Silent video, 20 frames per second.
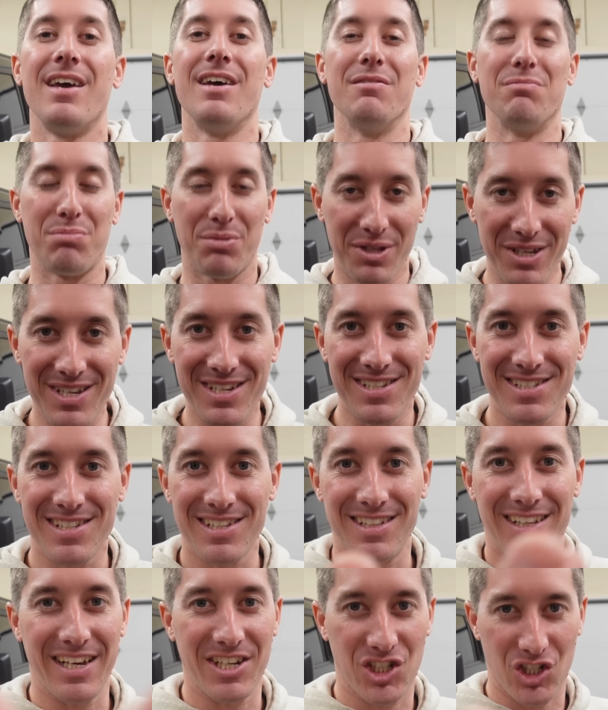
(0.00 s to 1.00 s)
And please
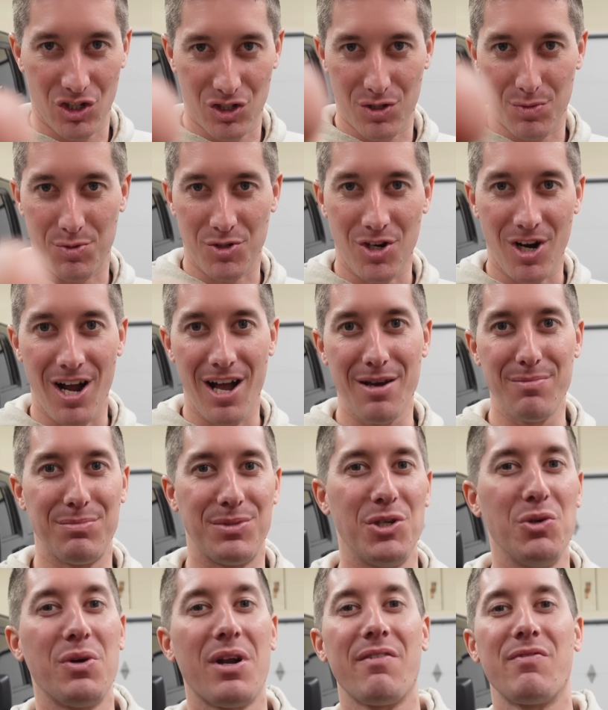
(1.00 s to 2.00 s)
like, share, subscribe,
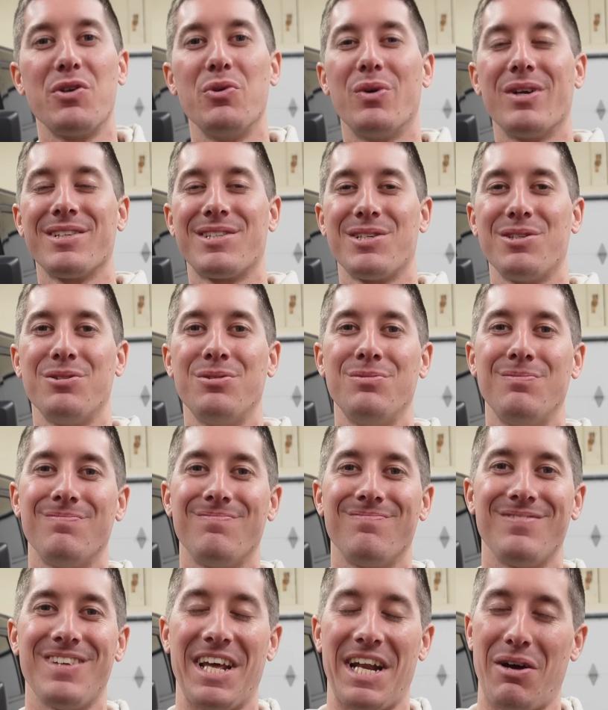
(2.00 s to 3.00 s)
do whatever you wanna do,
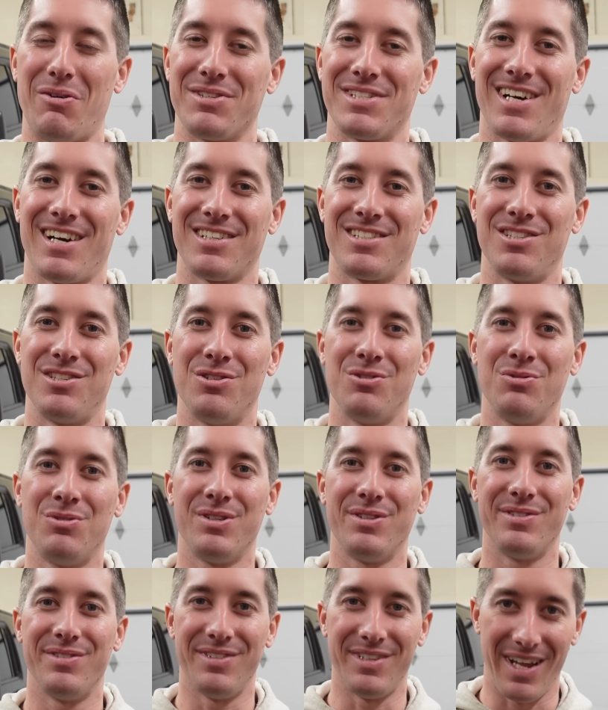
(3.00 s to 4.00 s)
and I will talk to you
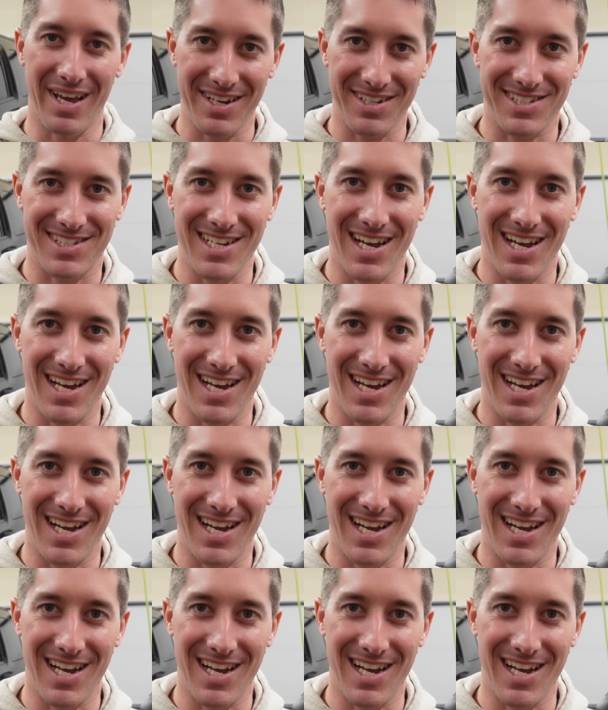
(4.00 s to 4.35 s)
next